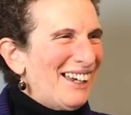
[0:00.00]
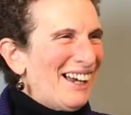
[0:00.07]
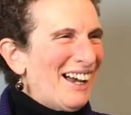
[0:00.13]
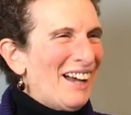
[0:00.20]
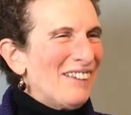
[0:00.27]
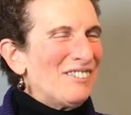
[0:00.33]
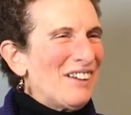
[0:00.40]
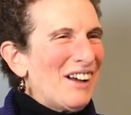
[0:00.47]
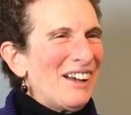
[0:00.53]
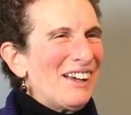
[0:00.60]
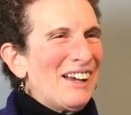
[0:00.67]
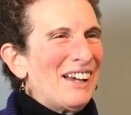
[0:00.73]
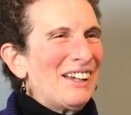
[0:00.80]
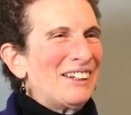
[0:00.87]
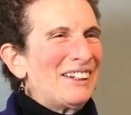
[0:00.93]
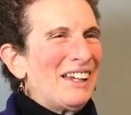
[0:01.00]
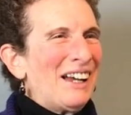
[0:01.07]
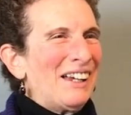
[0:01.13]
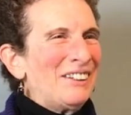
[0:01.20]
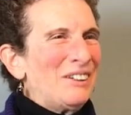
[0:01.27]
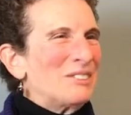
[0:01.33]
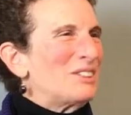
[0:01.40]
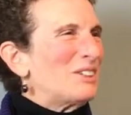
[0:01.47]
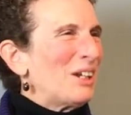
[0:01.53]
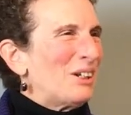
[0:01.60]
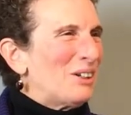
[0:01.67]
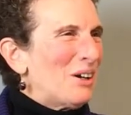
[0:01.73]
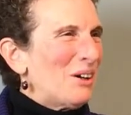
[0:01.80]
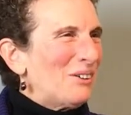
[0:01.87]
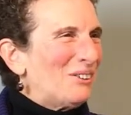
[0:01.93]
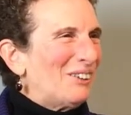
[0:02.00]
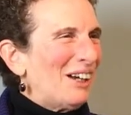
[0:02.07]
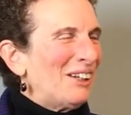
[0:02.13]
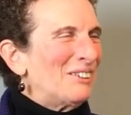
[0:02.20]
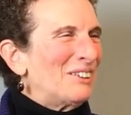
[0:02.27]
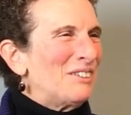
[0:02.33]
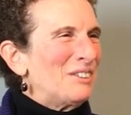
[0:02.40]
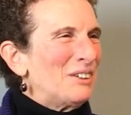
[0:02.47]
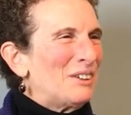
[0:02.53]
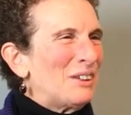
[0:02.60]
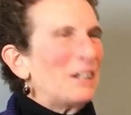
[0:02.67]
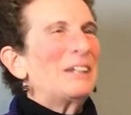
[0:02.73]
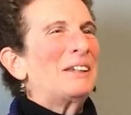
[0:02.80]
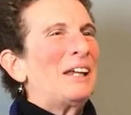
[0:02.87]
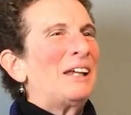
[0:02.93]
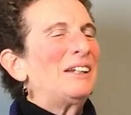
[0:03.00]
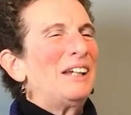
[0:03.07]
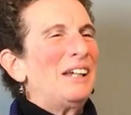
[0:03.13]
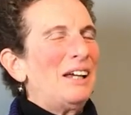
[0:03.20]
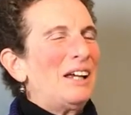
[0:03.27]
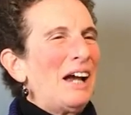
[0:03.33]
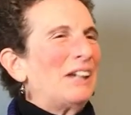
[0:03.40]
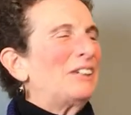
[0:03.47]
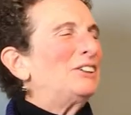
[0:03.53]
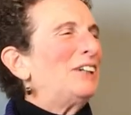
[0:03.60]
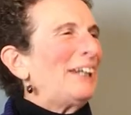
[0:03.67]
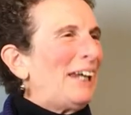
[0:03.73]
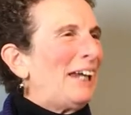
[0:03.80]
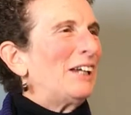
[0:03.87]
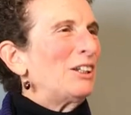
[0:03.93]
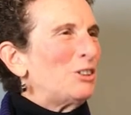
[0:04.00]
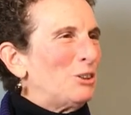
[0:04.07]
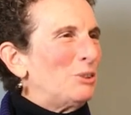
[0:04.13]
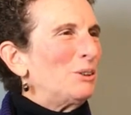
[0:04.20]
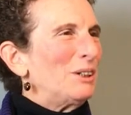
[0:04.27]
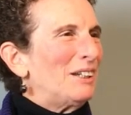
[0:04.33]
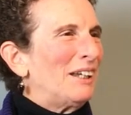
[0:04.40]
I don't say no. I don't even think that I can't do it.